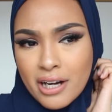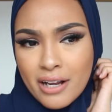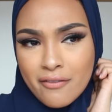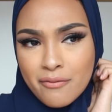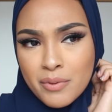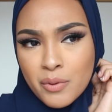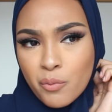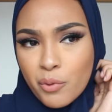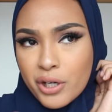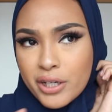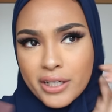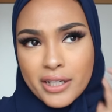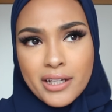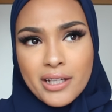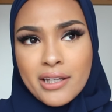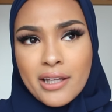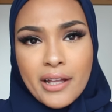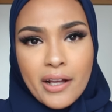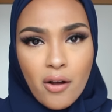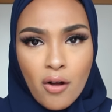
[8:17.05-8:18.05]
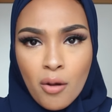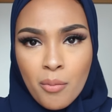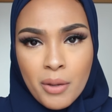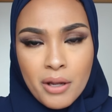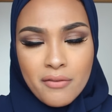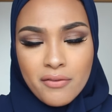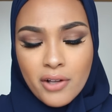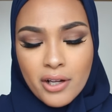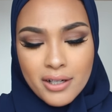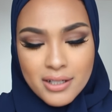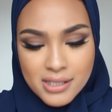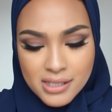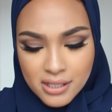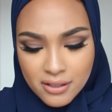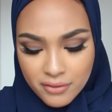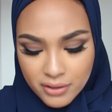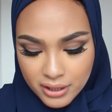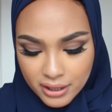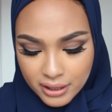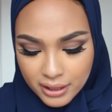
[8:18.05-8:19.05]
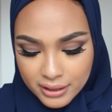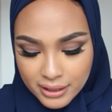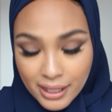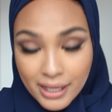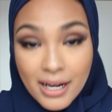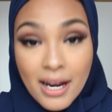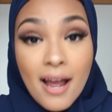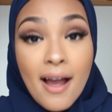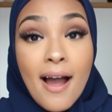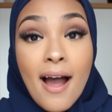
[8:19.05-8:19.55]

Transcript: I've been wearing it in like all my vlogs and everything like that.